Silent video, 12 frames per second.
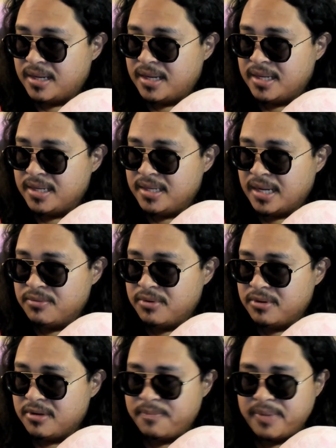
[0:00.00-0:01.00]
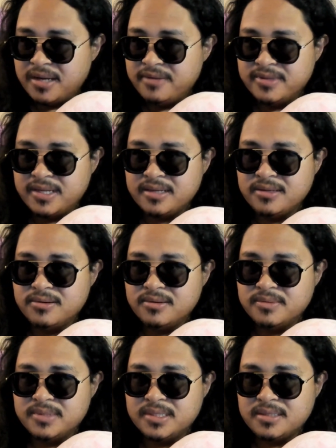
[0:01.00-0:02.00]
I woke up out of it like
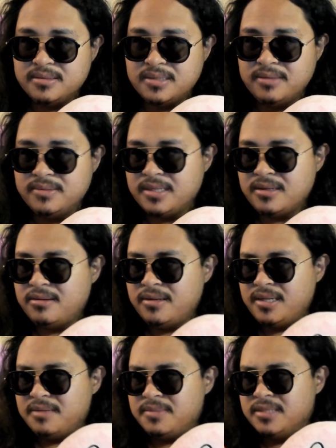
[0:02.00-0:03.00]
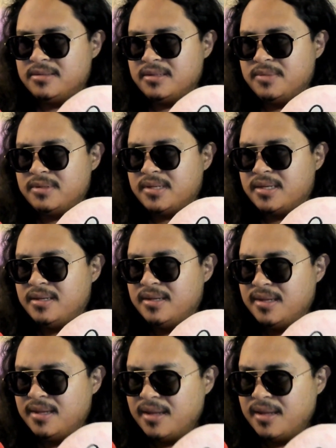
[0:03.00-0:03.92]
normal. Like I was like, oh hey, I'm in a dream, okay.